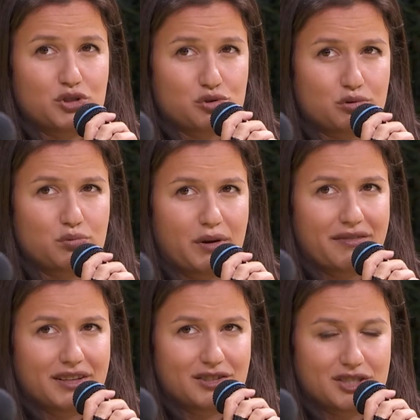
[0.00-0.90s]
to insure
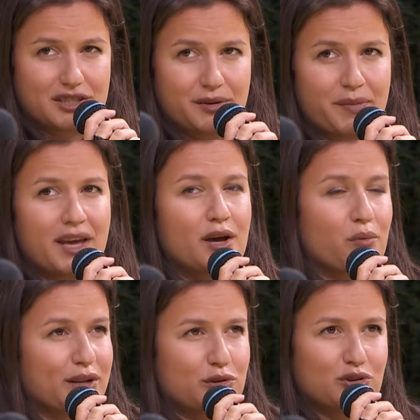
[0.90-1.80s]
wave energy.
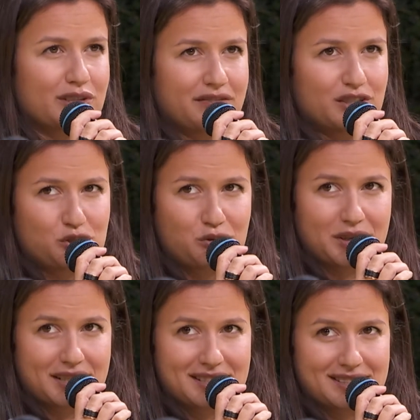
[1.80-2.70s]
When you don't have
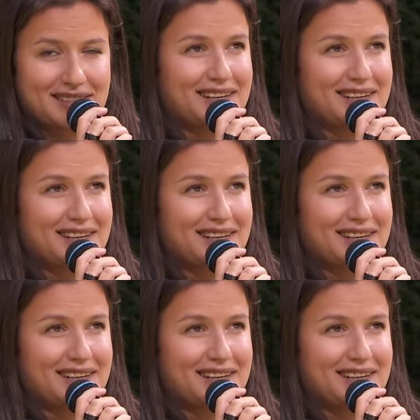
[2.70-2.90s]
insurance,